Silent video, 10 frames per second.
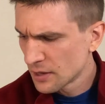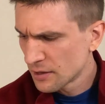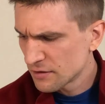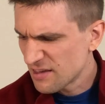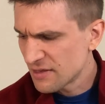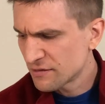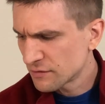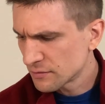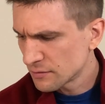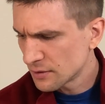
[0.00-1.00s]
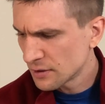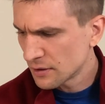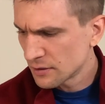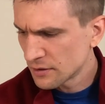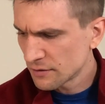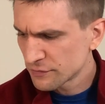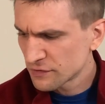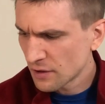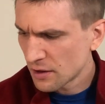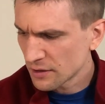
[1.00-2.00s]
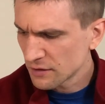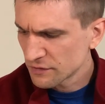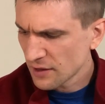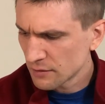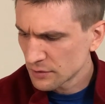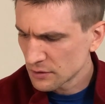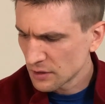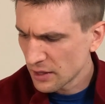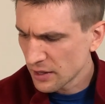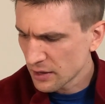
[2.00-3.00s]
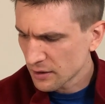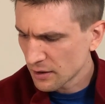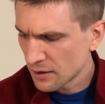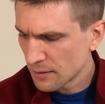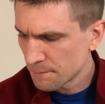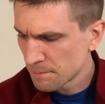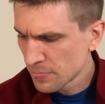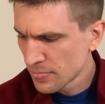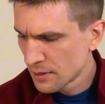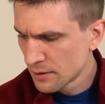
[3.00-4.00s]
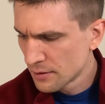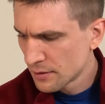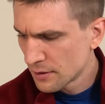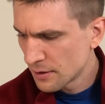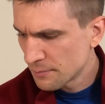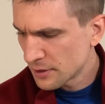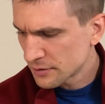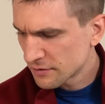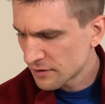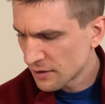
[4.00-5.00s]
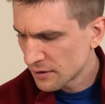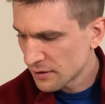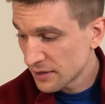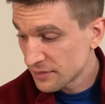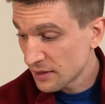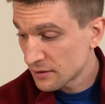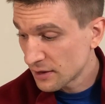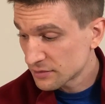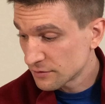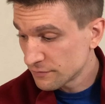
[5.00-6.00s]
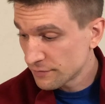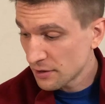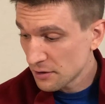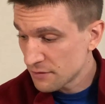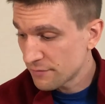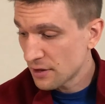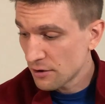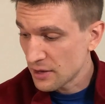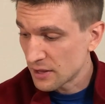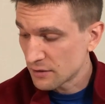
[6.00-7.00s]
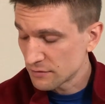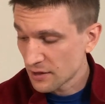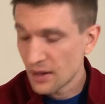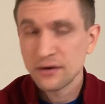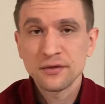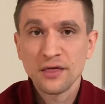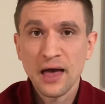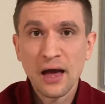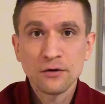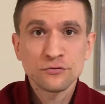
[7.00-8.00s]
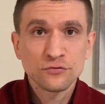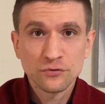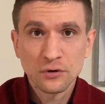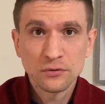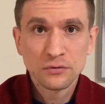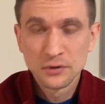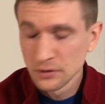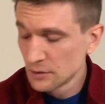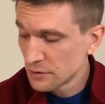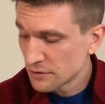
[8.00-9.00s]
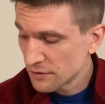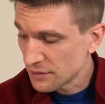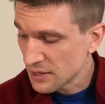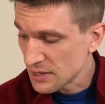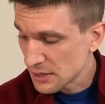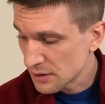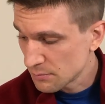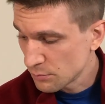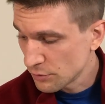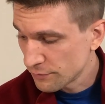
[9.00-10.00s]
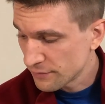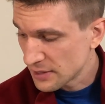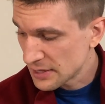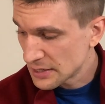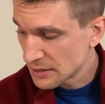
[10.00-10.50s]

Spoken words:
decent enough song, it sounded like. And then at the very, very end, kind of the outro to the movie,